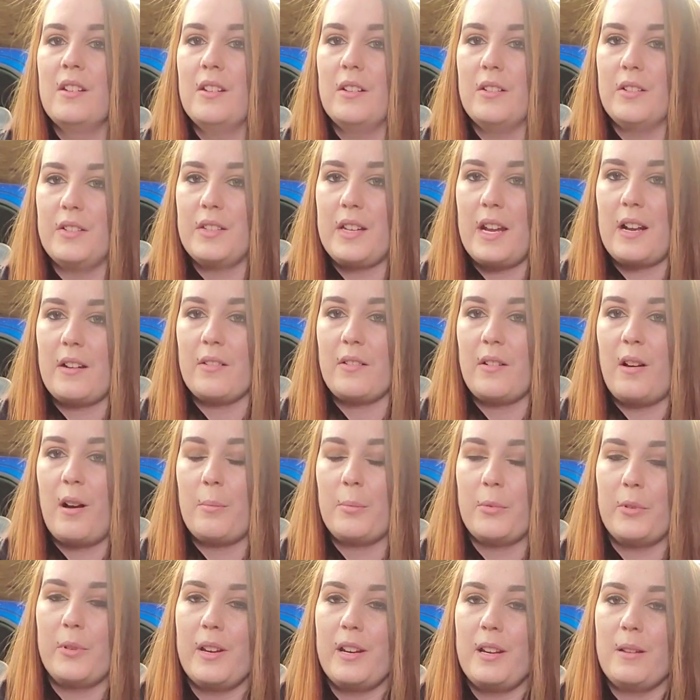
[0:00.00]
or standard
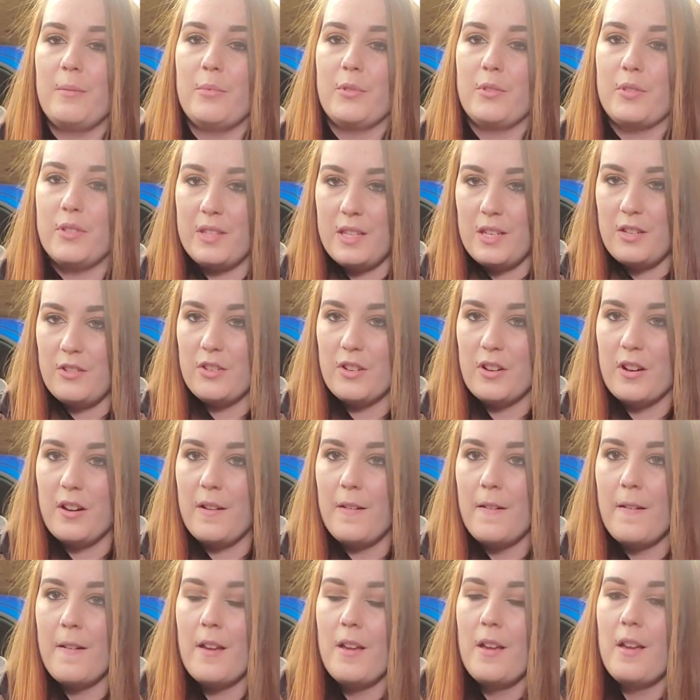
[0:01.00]
operating
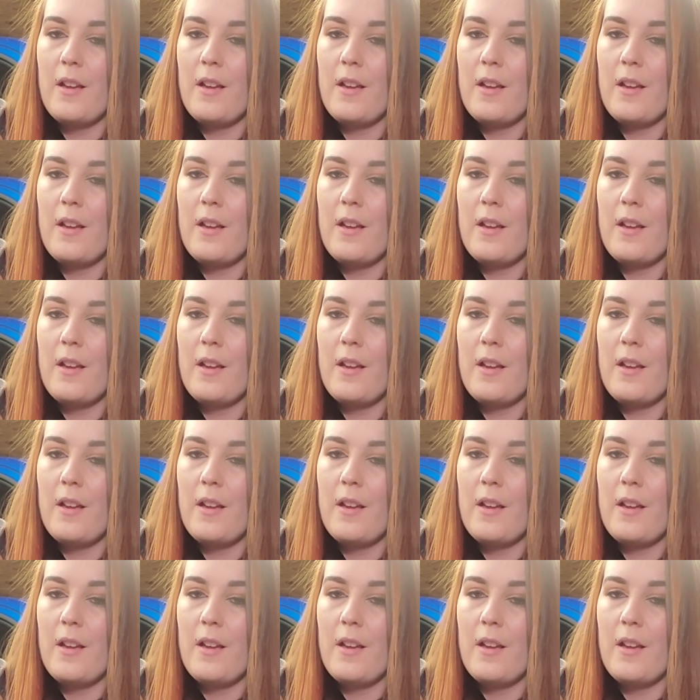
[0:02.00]
procedure